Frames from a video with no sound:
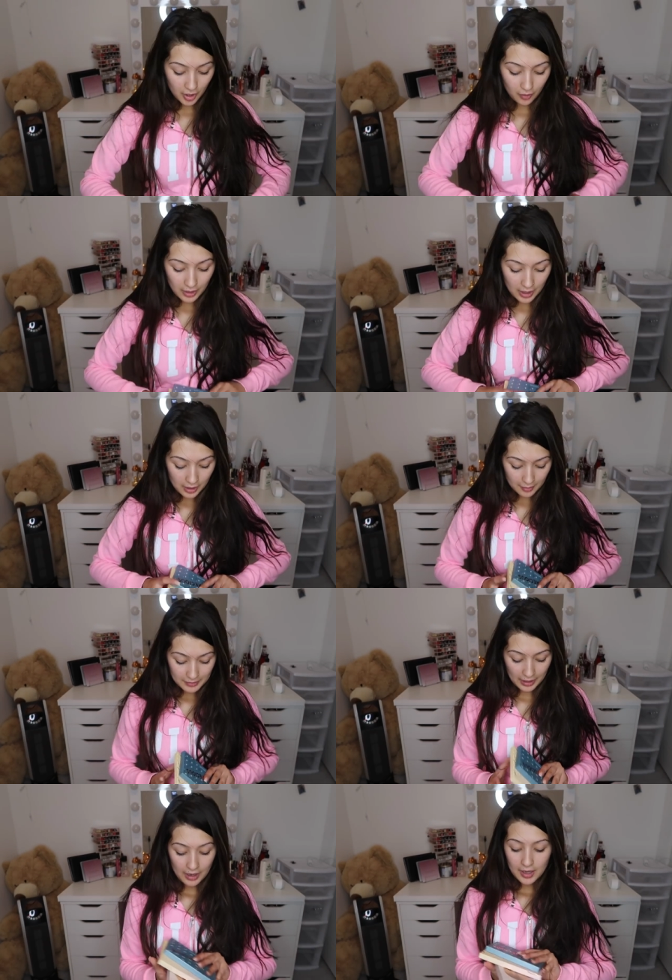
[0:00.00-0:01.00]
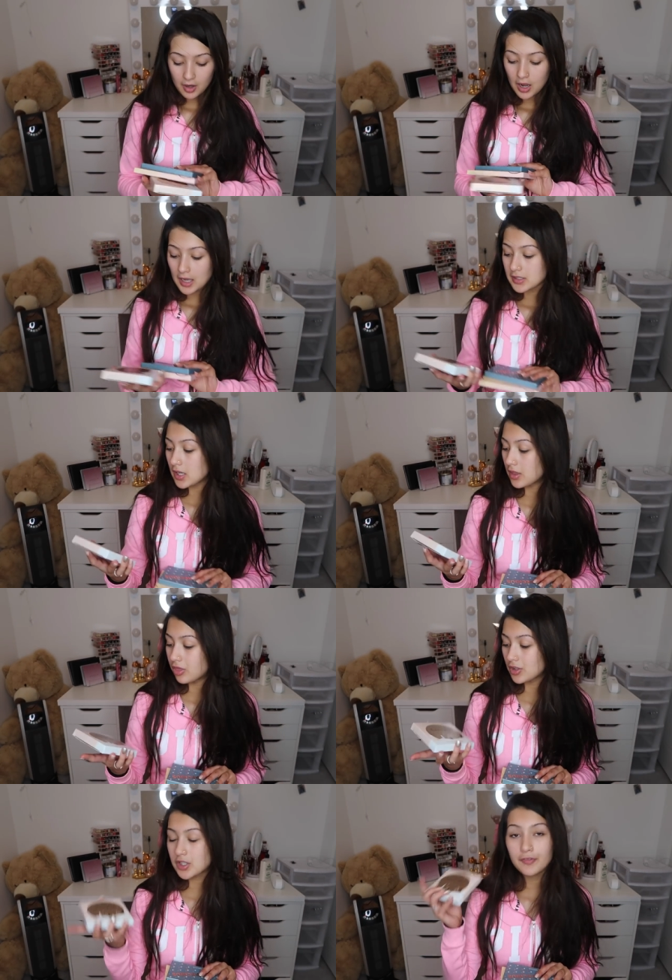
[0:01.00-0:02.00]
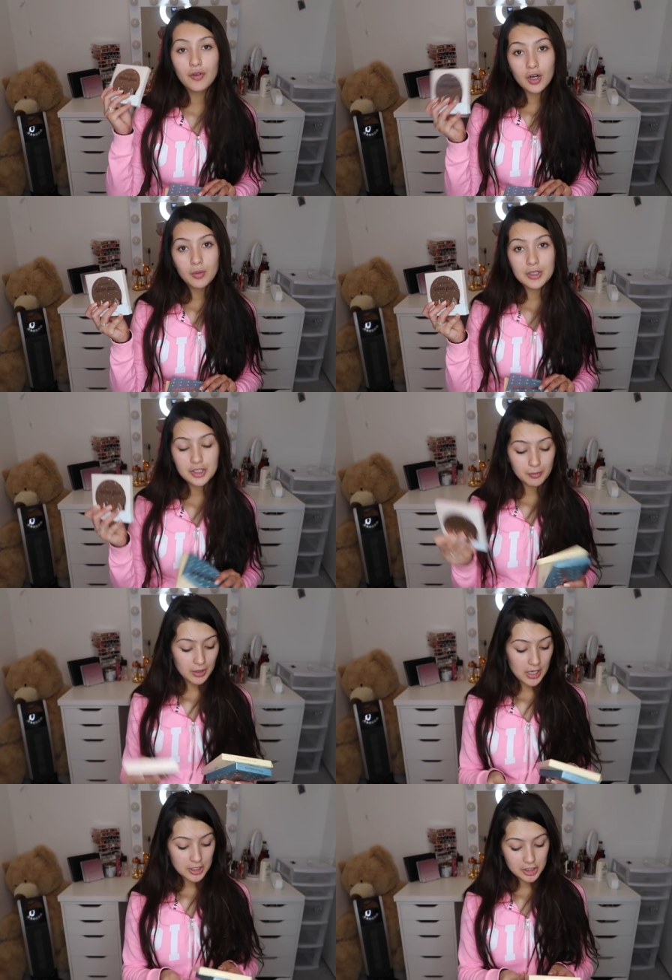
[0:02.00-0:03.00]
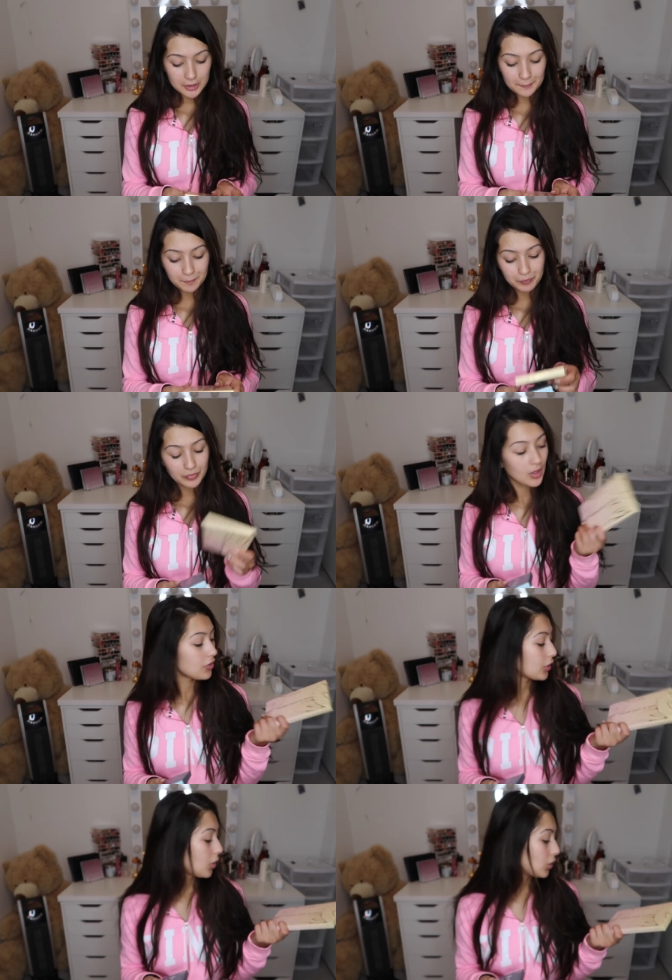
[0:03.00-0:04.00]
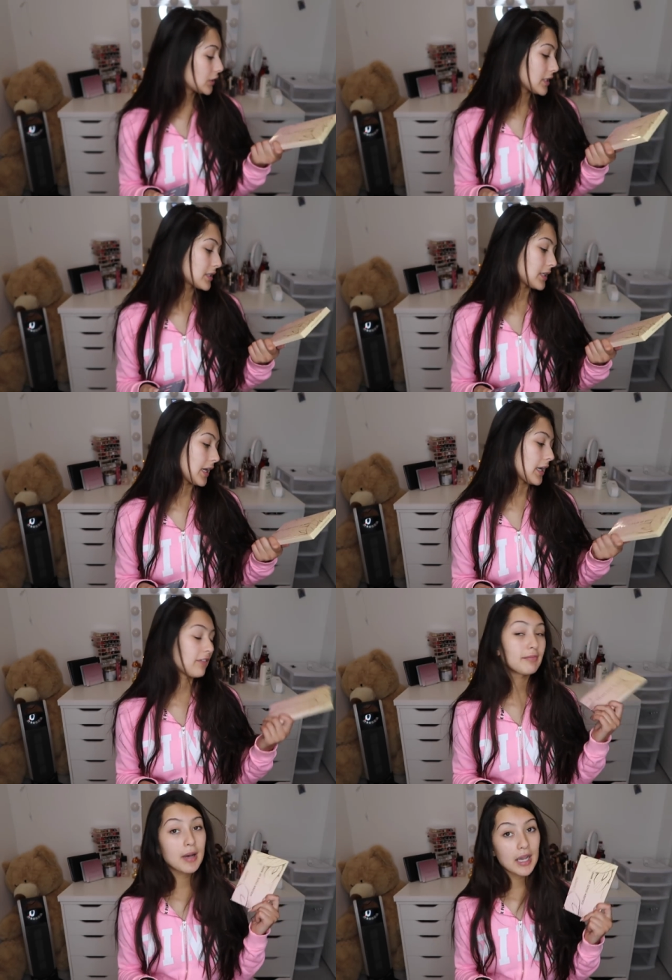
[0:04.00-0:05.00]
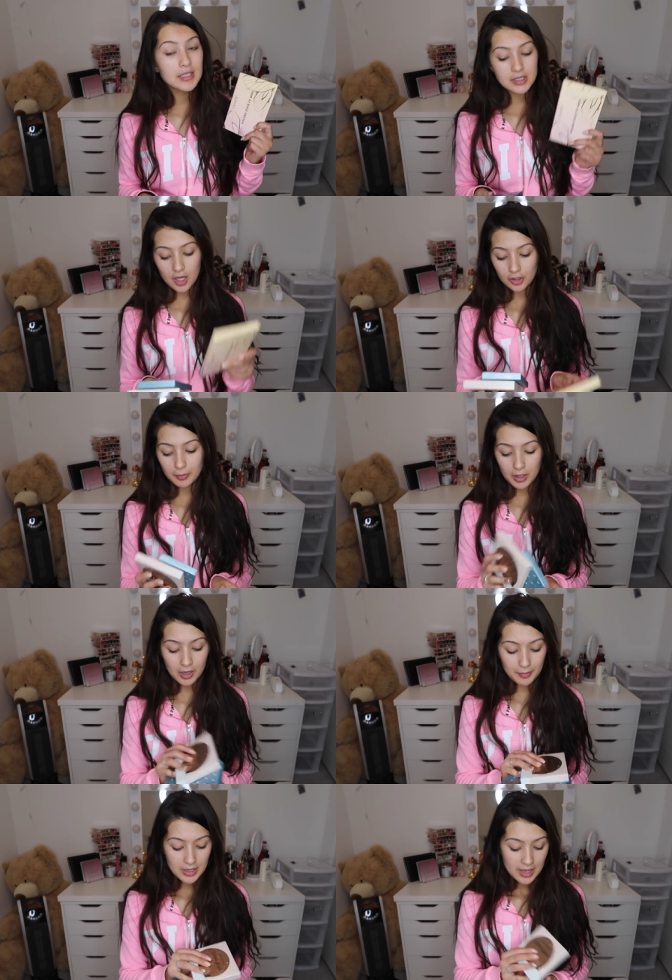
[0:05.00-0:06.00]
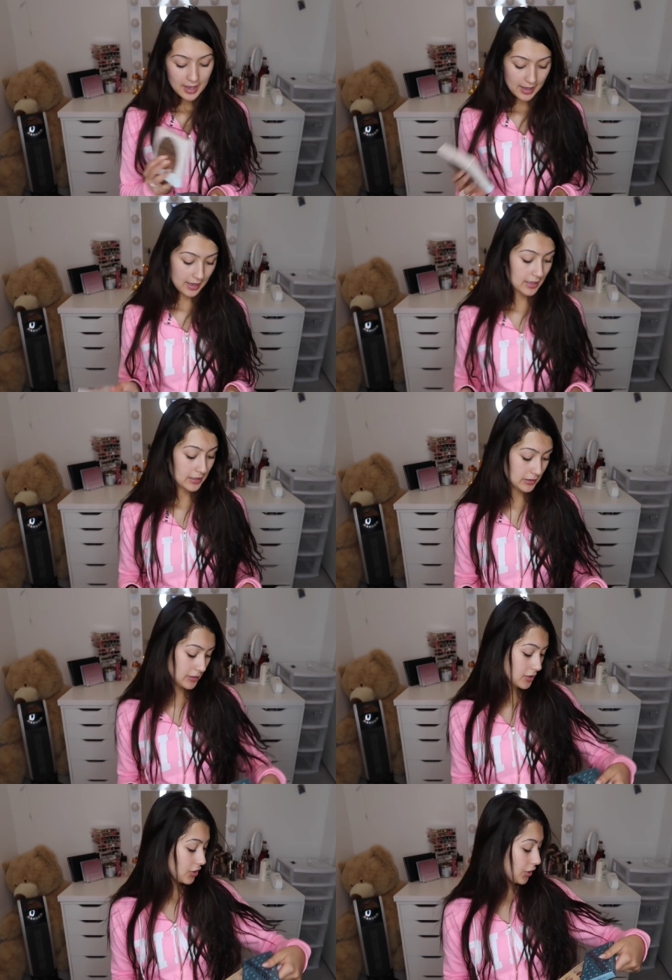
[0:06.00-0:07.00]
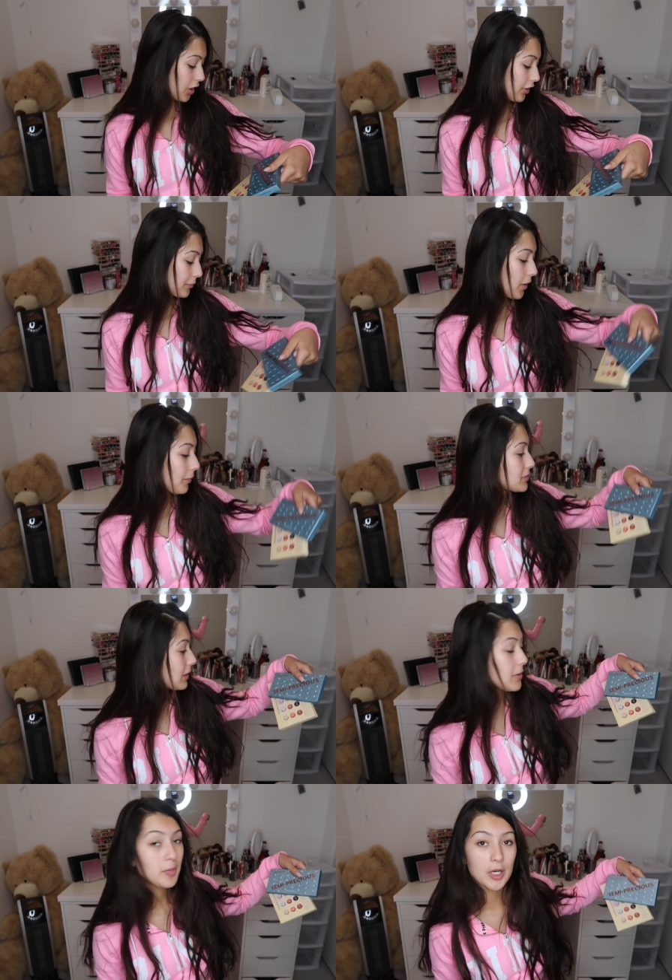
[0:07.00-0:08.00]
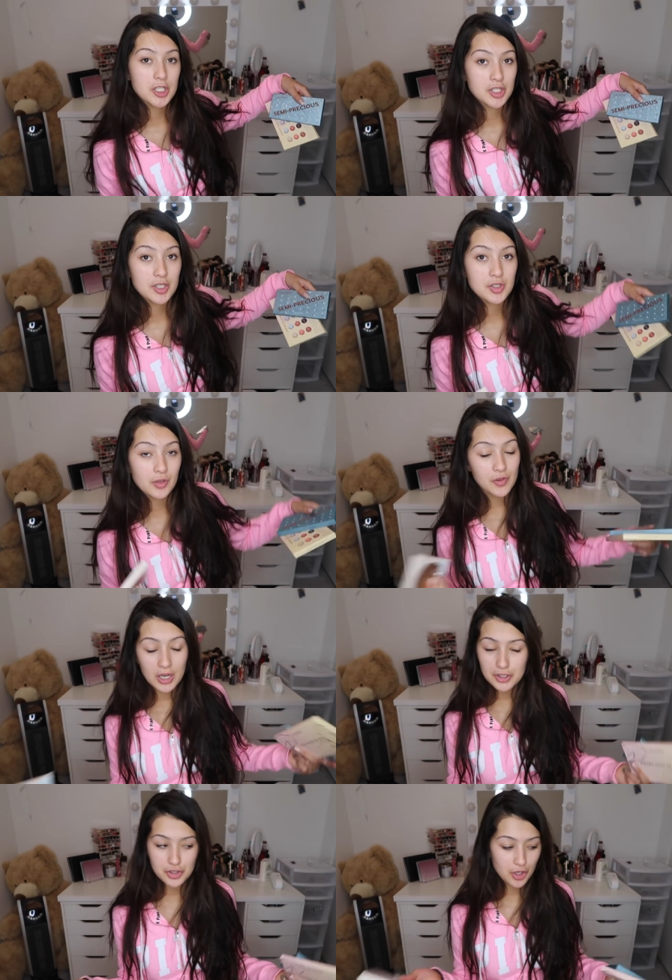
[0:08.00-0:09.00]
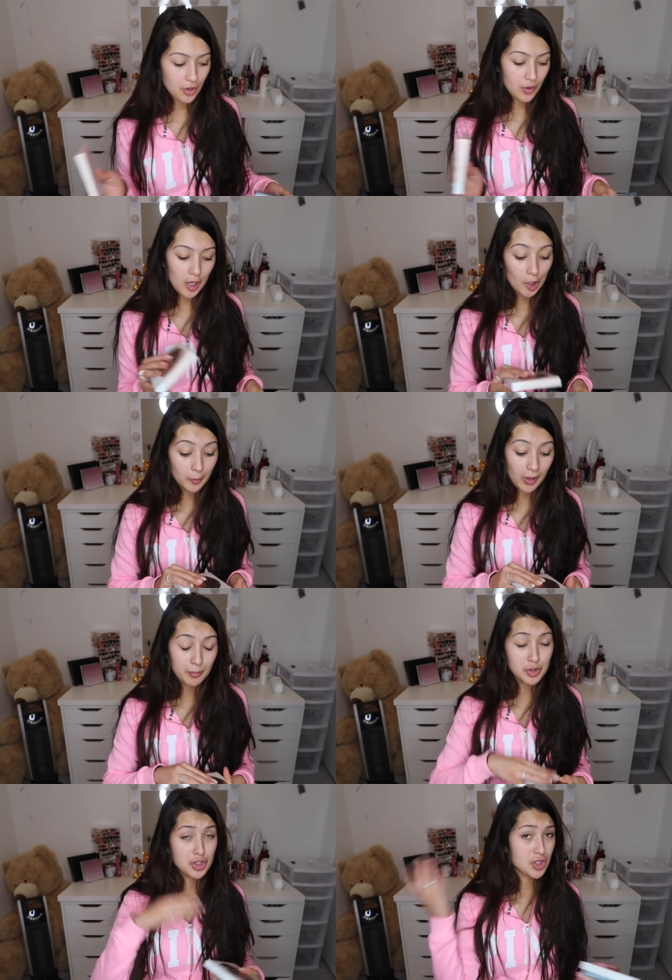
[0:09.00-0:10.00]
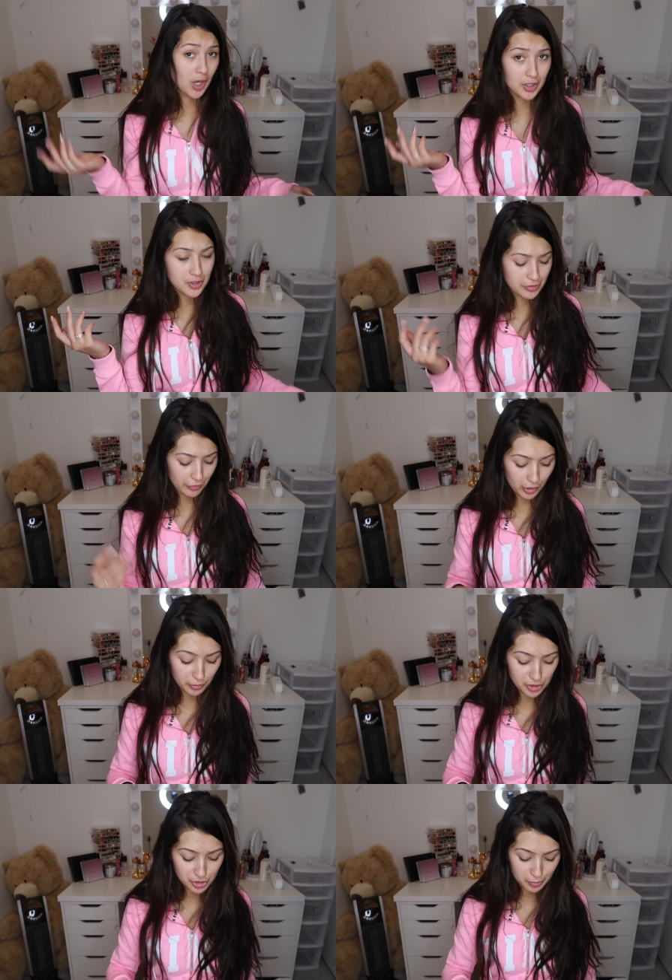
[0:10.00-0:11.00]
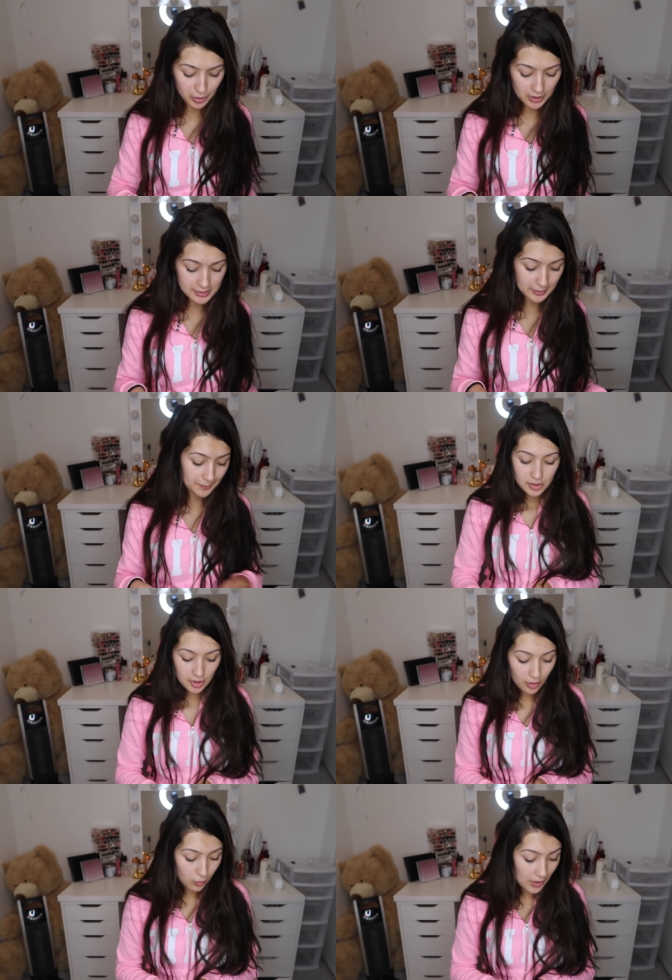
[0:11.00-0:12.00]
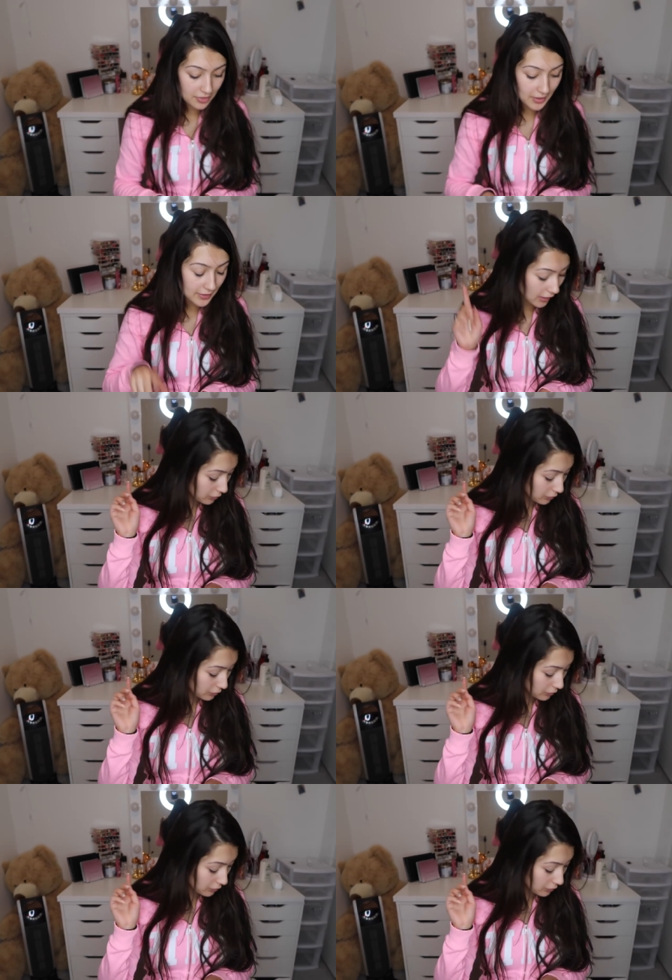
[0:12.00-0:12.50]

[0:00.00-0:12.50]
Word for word: So, um, yeah, I got the Sephora Winter Blush the Golden State of Mind ColourPop, and the ColourPop Semi Precious. So if you guys know, ColourPop just got into Sephora, which is super awesome. So one thing